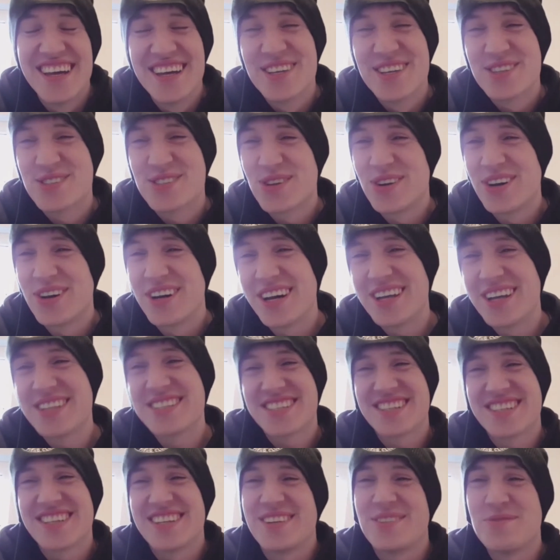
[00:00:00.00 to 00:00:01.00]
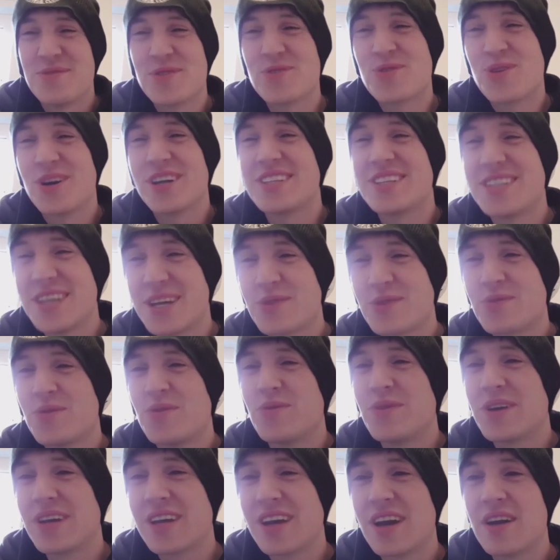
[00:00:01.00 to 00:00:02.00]
So as we've got to take what
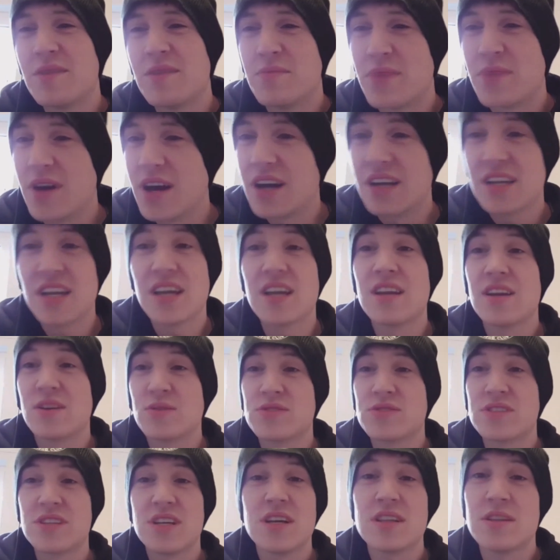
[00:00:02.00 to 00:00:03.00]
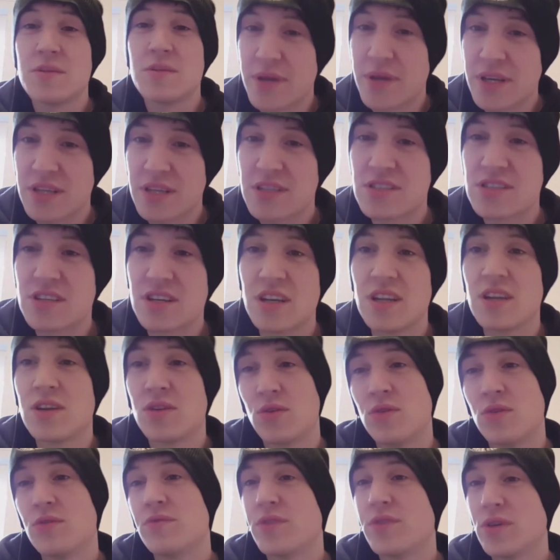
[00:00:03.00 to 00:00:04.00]
we get, but again, I'll see it in the big screen and
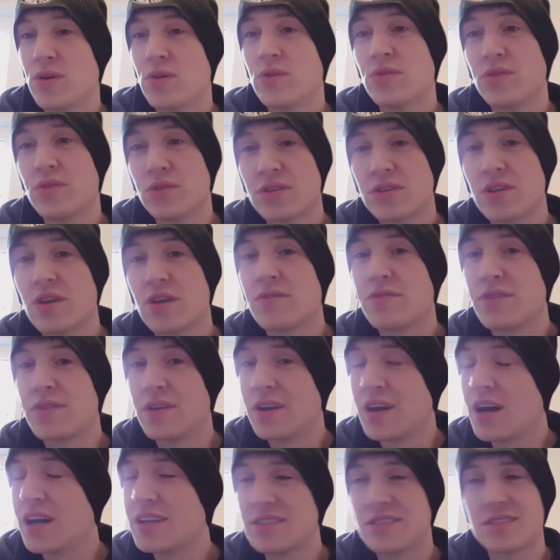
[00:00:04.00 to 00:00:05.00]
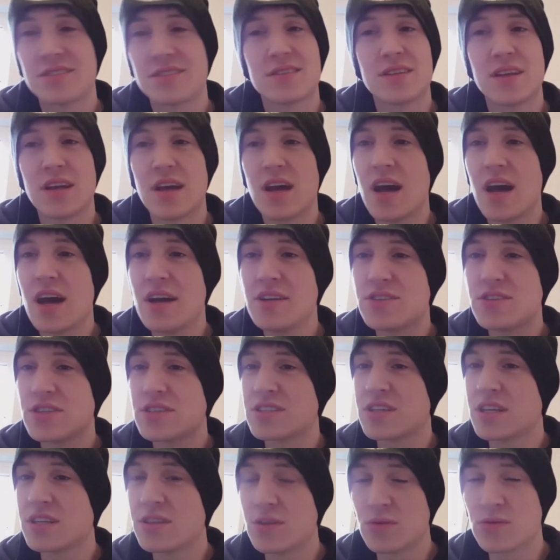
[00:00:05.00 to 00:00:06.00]
hopefully it'll look different. It's, as you
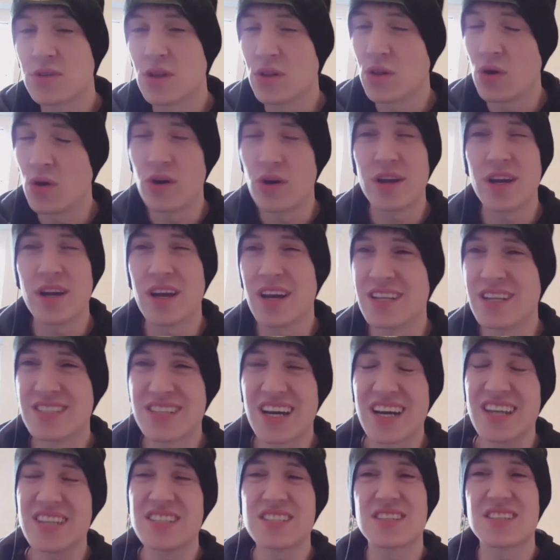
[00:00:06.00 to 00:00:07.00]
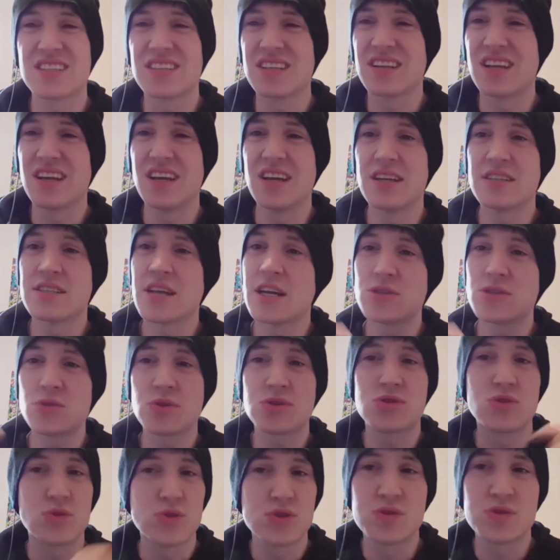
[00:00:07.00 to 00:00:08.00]
said, there was a lot of it. His eyes, his eyes were
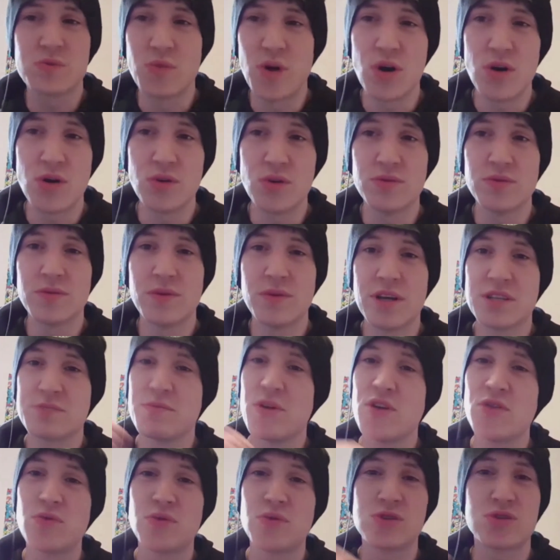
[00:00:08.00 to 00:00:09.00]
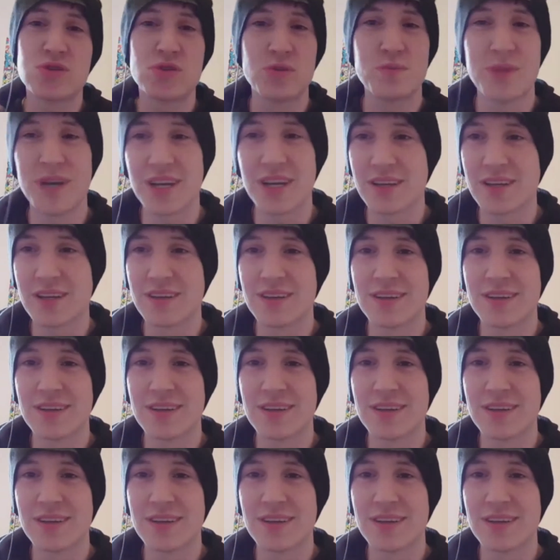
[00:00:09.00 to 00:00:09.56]
so small, his mouth was so big.